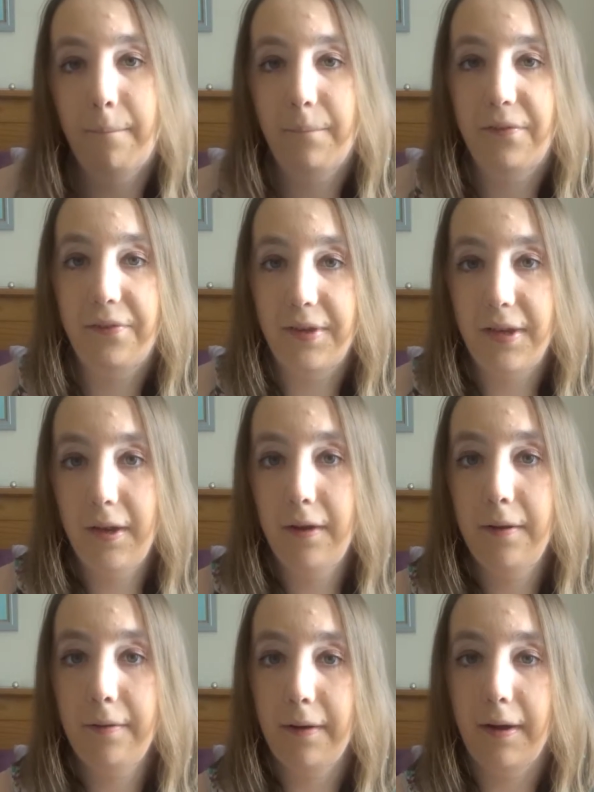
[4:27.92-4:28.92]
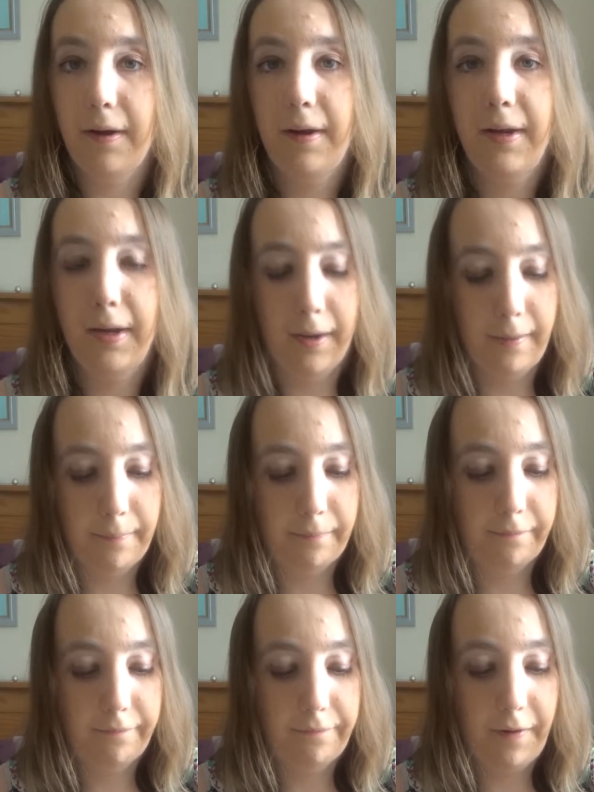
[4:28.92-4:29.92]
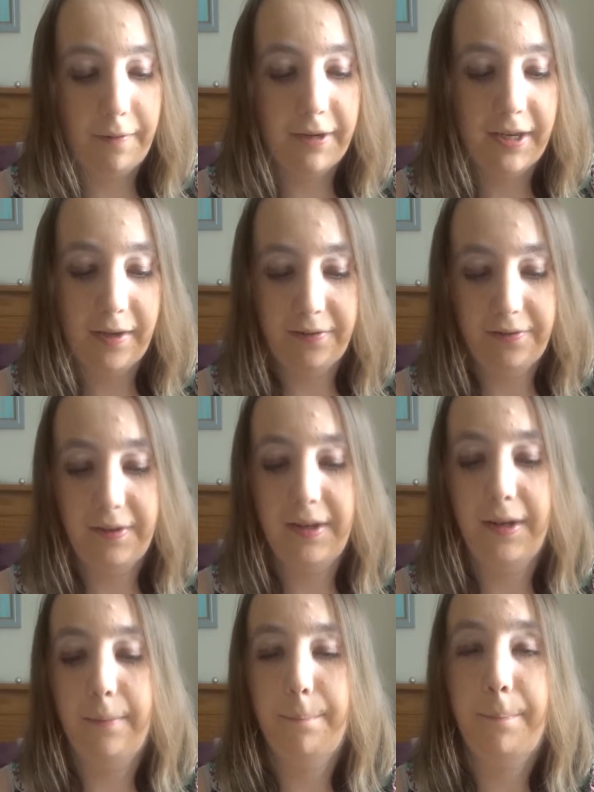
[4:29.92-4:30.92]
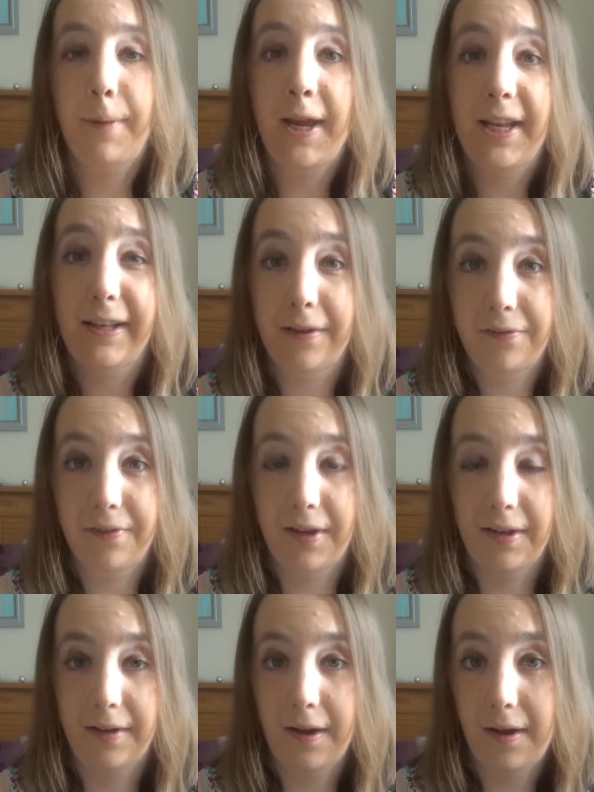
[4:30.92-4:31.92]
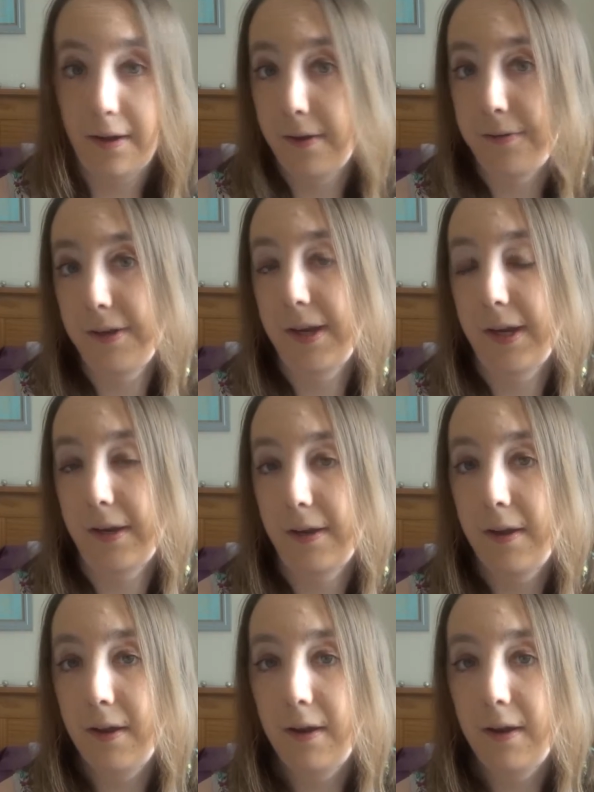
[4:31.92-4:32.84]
So you know, I am very into the Baylis and Harding